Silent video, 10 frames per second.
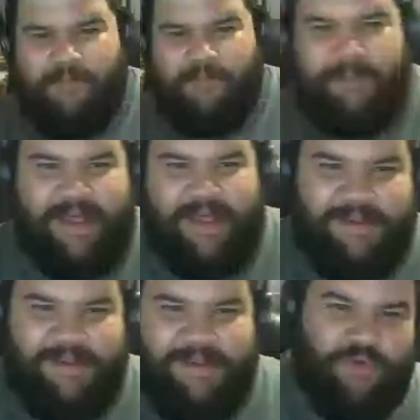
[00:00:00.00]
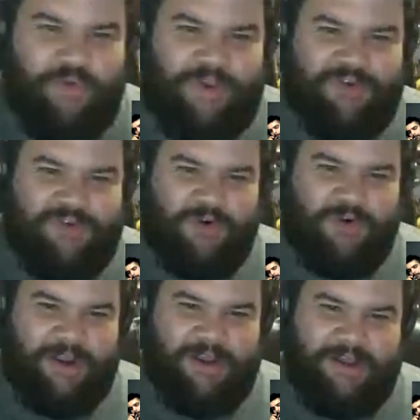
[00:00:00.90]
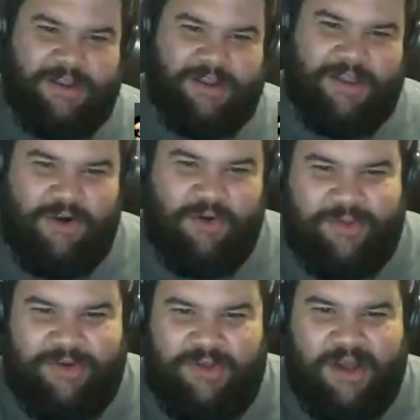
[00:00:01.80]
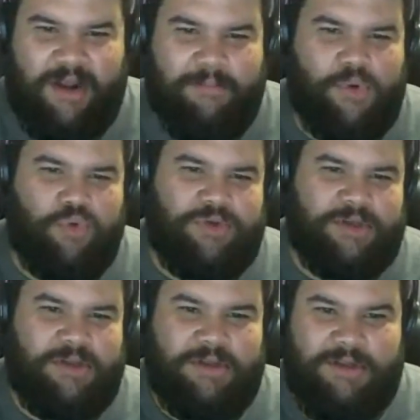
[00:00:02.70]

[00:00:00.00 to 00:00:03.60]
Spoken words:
Maybe that's the hole in their story. They don't know what they're talking about.